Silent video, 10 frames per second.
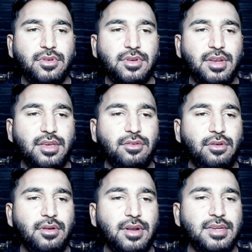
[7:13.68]
Click
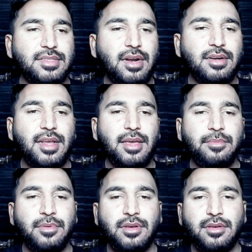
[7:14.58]
on Insert tab,
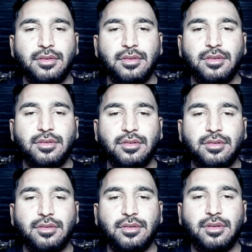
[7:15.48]

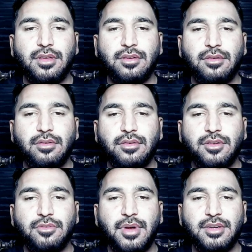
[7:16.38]
click on
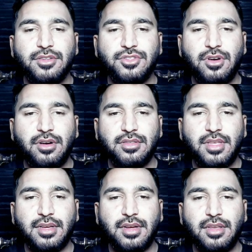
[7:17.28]
recommended chart,
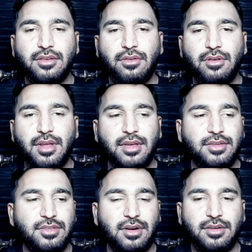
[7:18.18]
then click on line
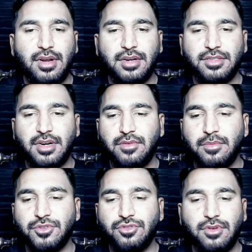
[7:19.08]
chart. Line chart will
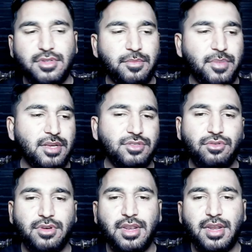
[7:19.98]
be shown, then press
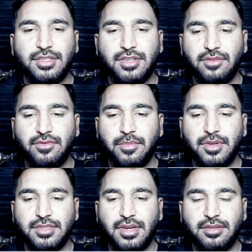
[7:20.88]
OK. Line chart will be
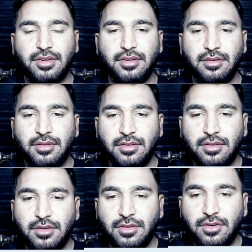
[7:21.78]
inserted.
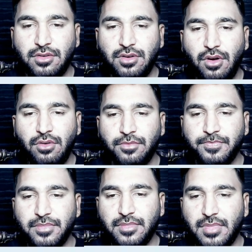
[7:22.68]

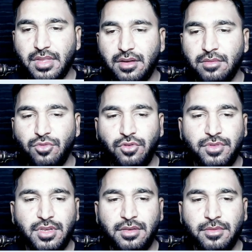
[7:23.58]
Now move the